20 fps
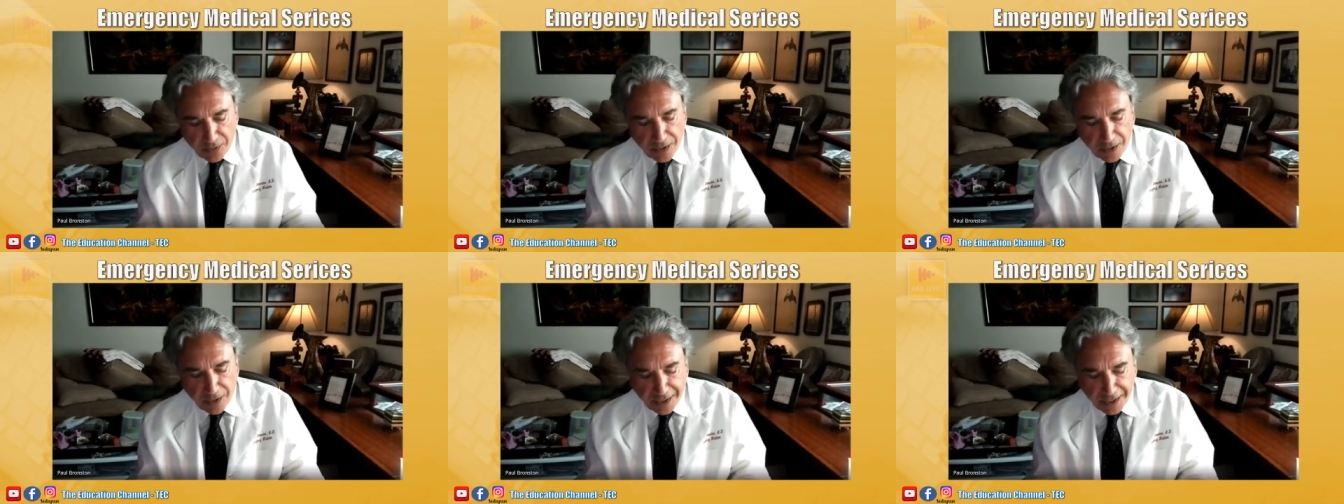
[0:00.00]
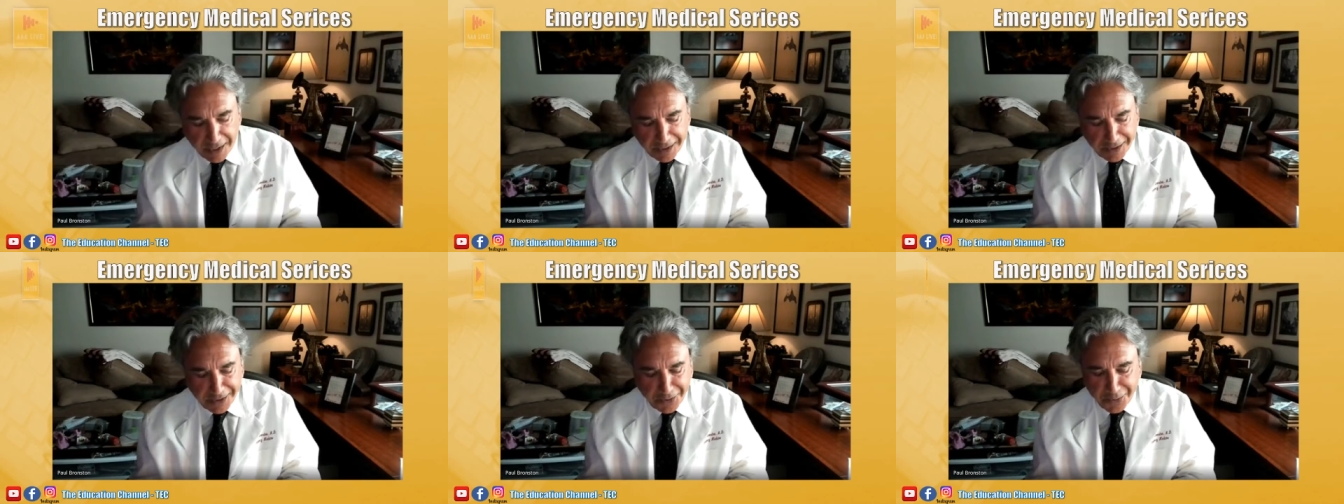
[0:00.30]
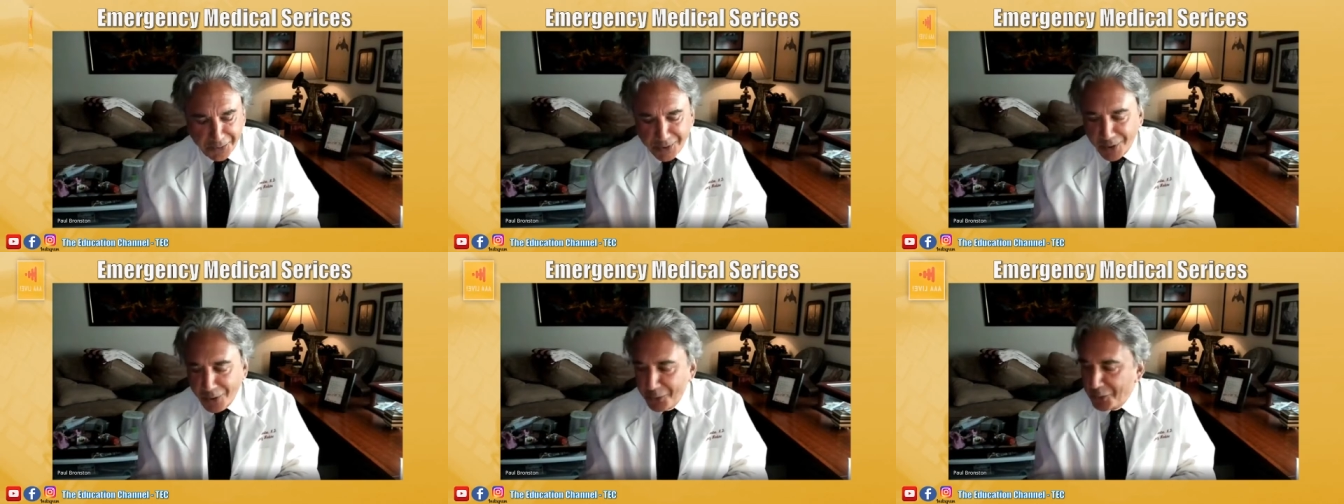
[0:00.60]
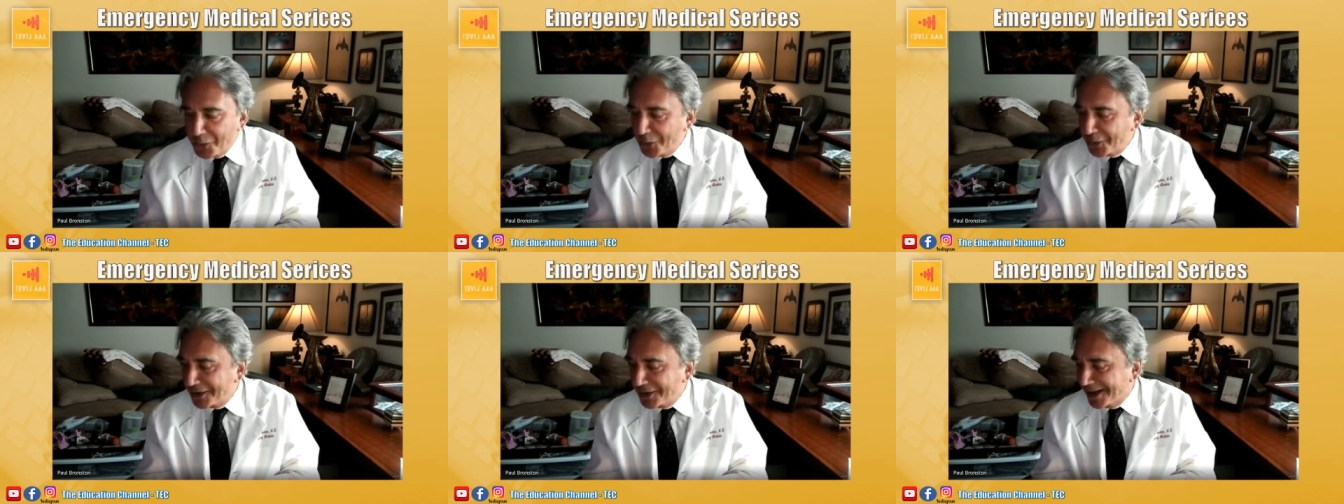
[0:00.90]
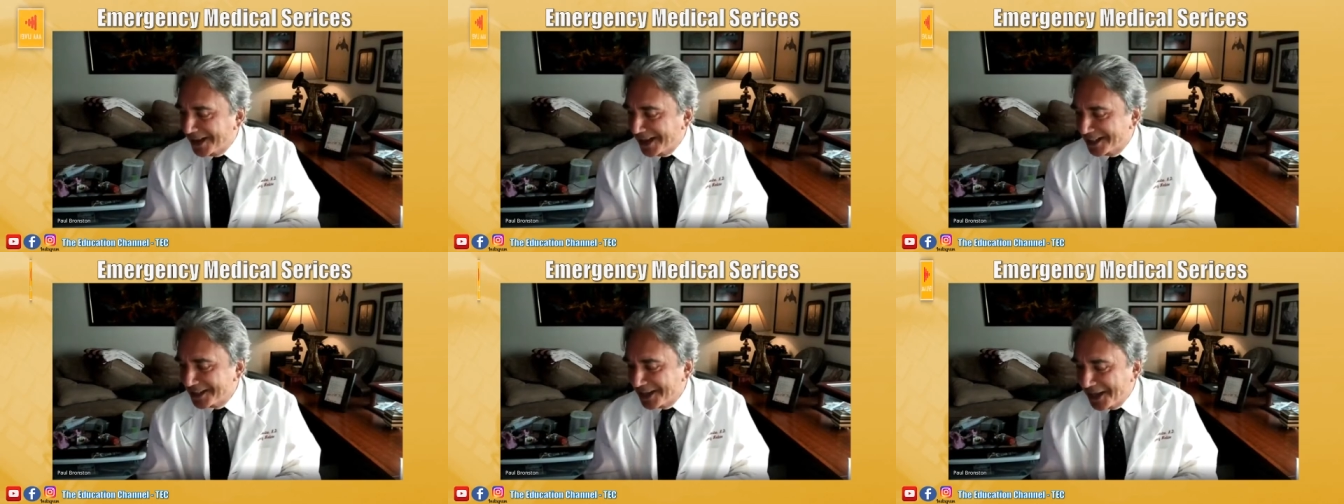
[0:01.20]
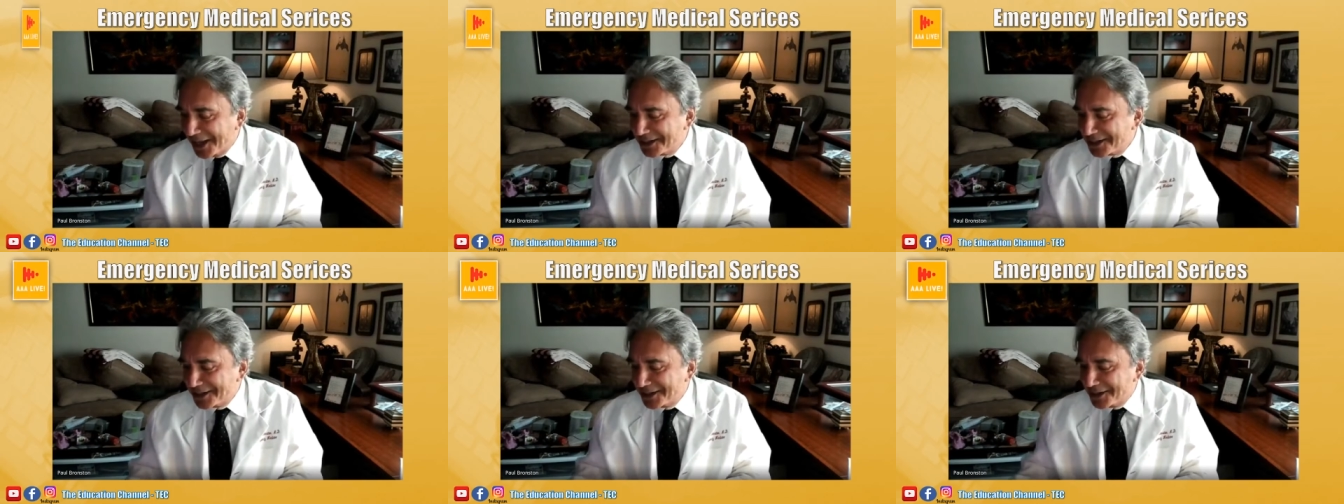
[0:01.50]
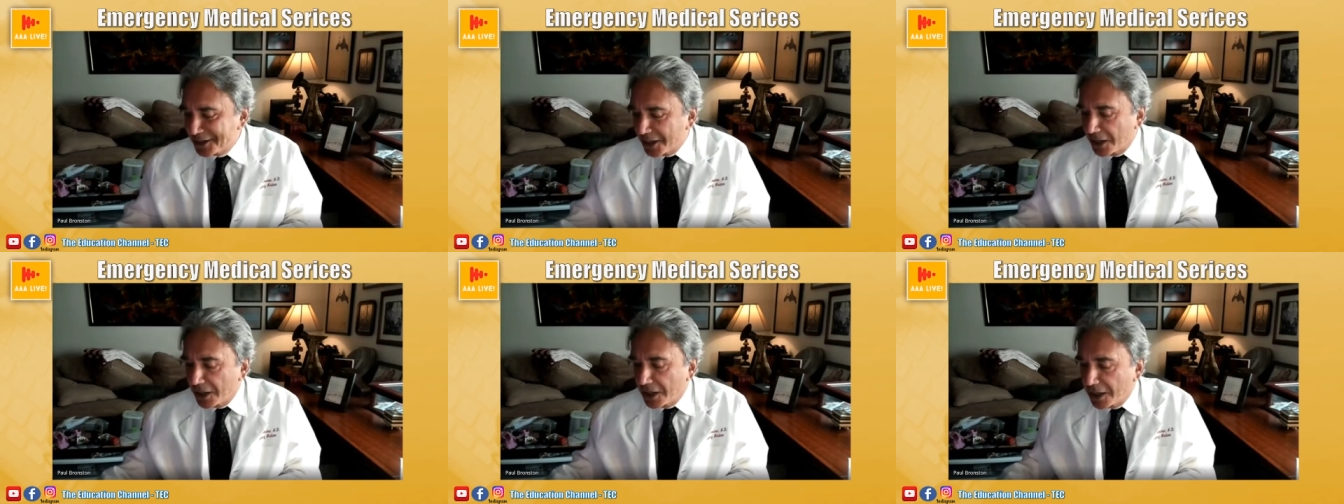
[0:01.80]
good, and I liked
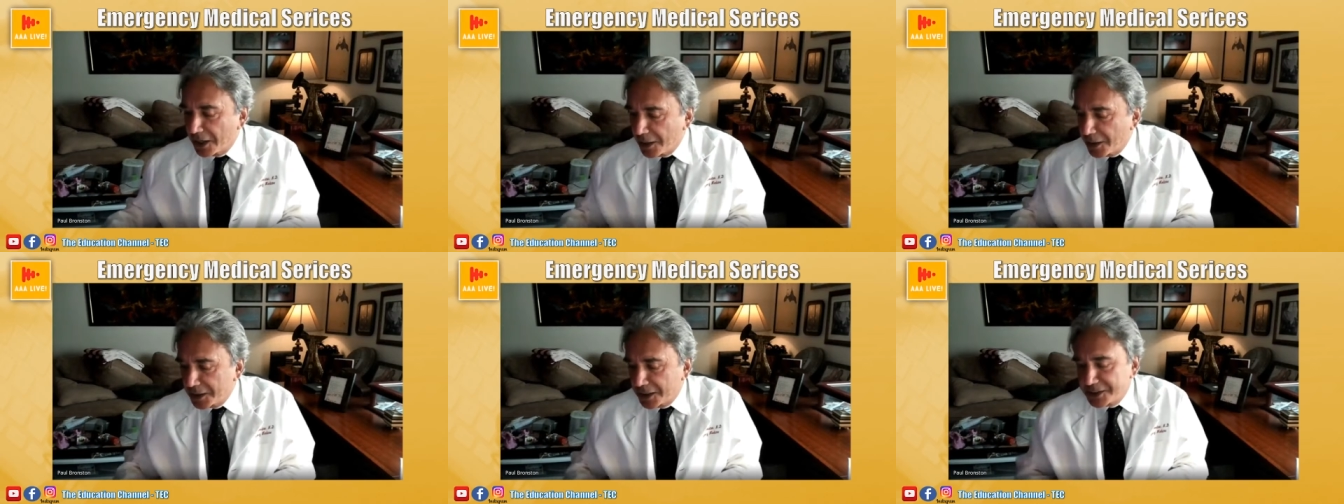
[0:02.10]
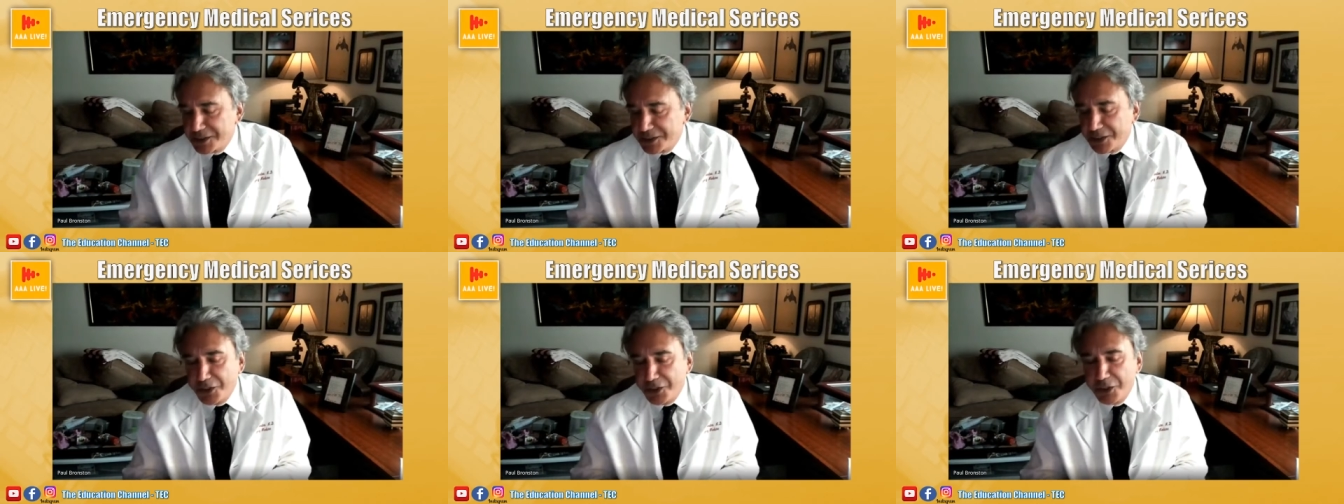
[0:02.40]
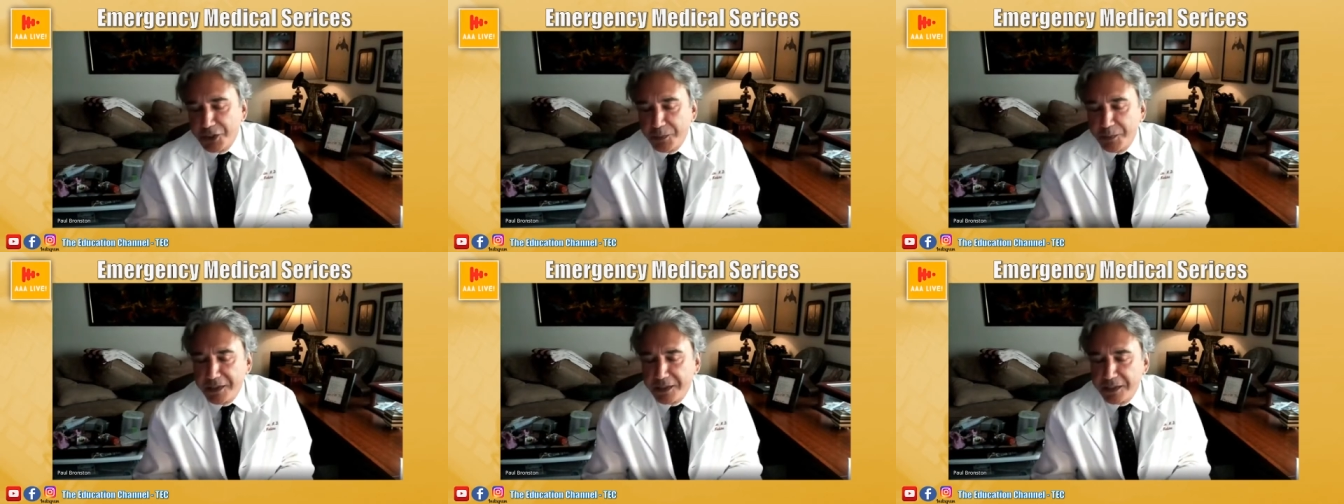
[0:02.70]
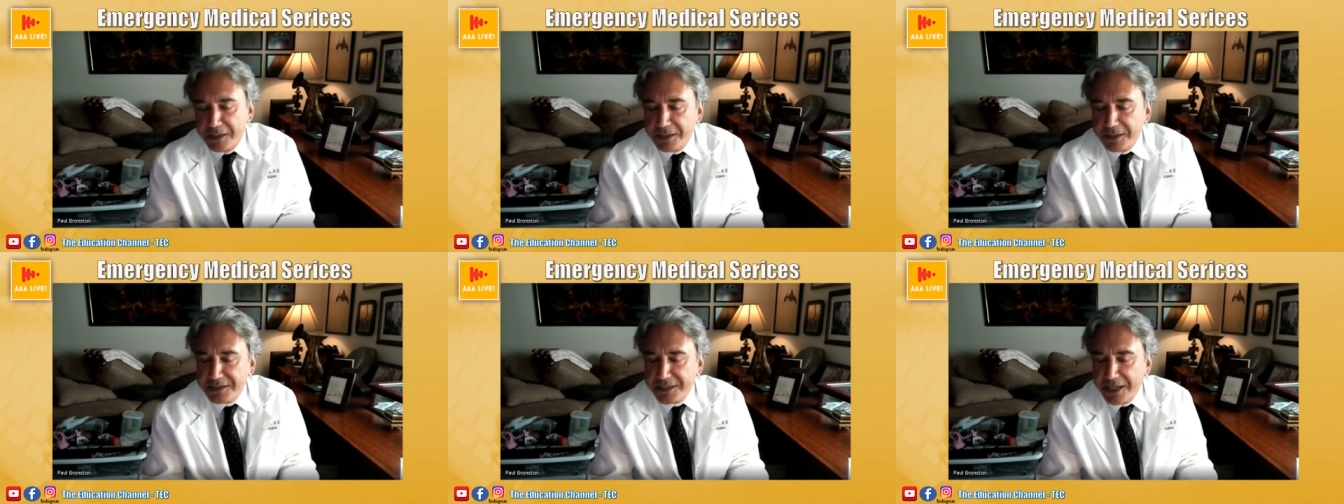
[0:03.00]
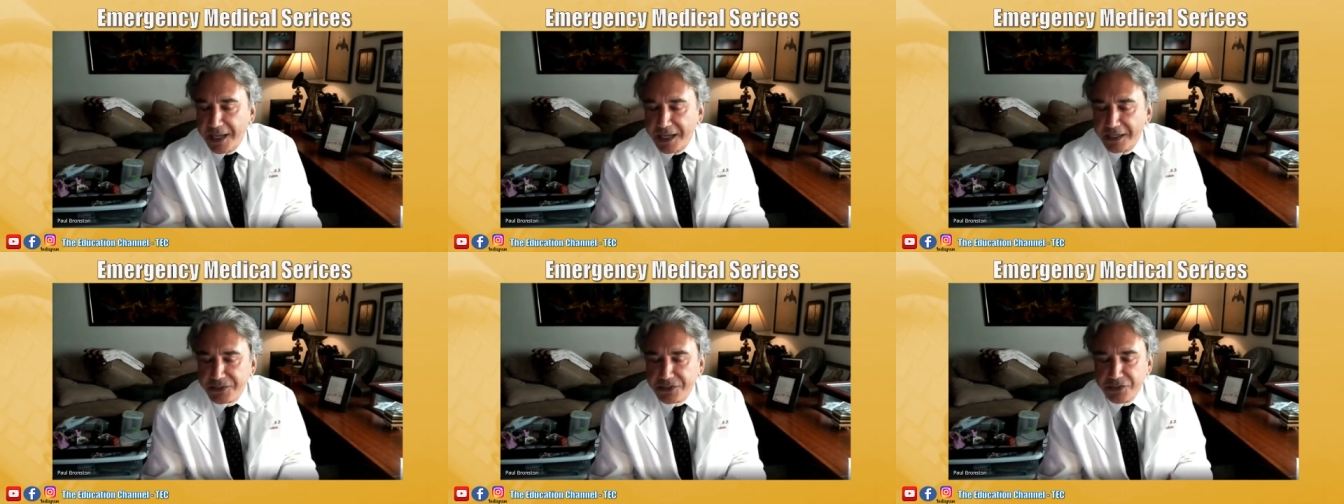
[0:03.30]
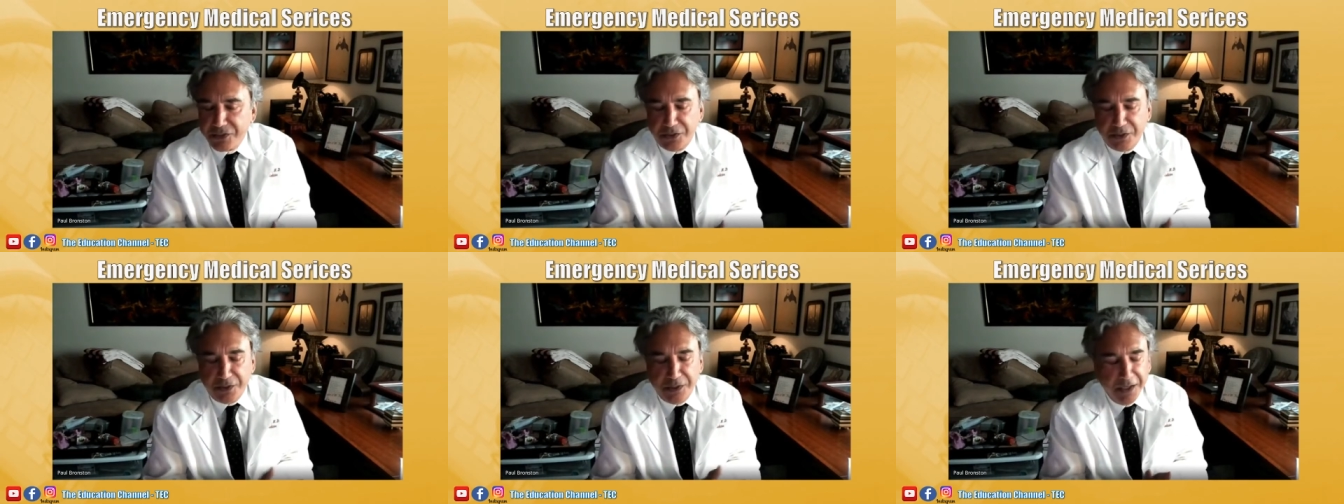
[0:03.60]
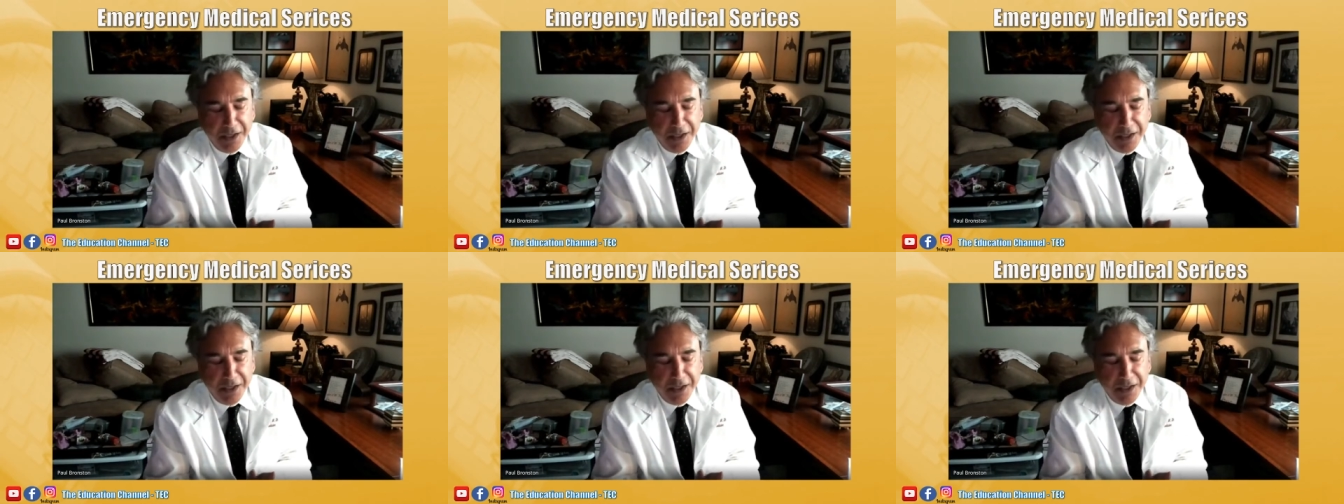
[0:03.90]
it because it could have been a disaster.